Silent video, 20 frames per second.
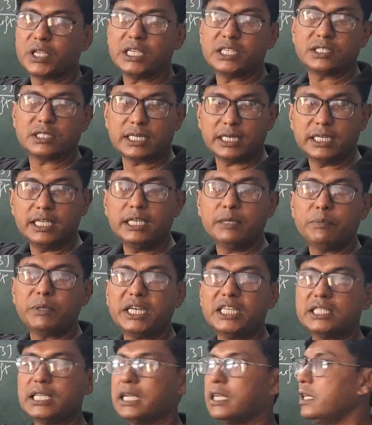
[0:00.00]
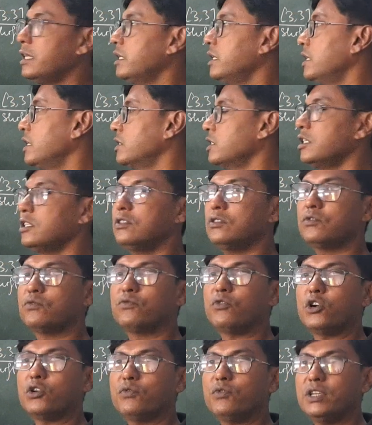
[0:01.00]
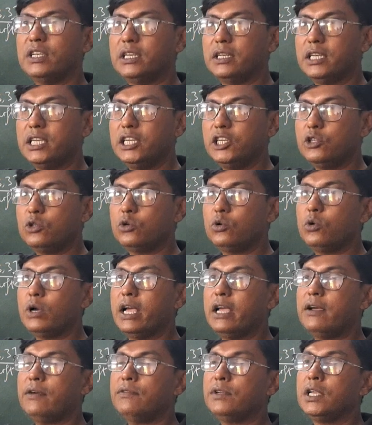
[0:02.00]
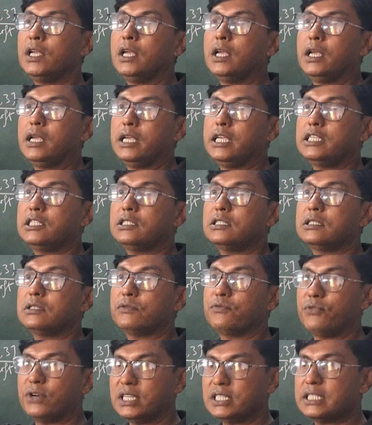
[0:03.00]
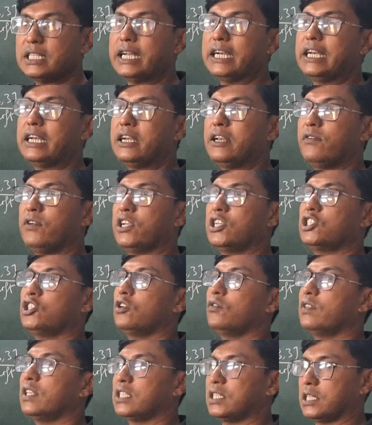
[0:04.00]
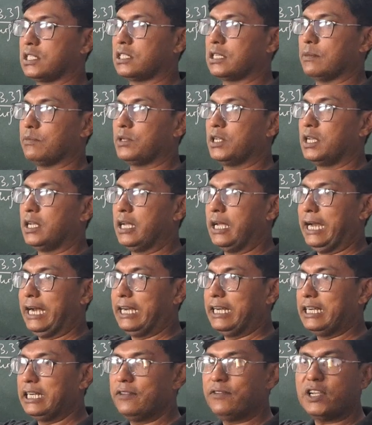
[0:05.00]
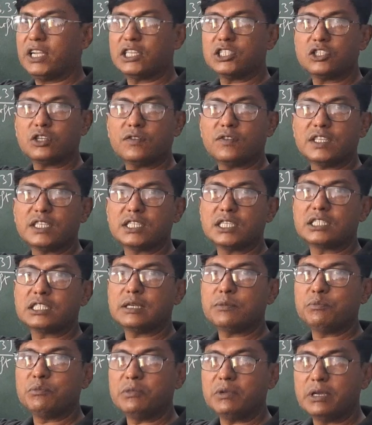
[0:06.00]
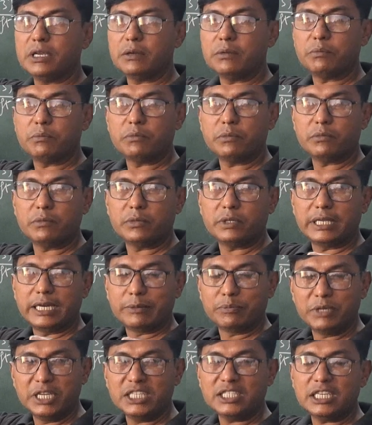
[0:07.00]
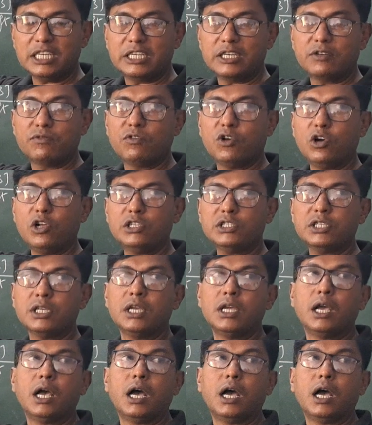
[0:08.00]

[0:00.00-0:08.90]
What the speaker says: studying pericyclic reactions, what we need to have is first the identification of the system. Identification of the system, that means it involves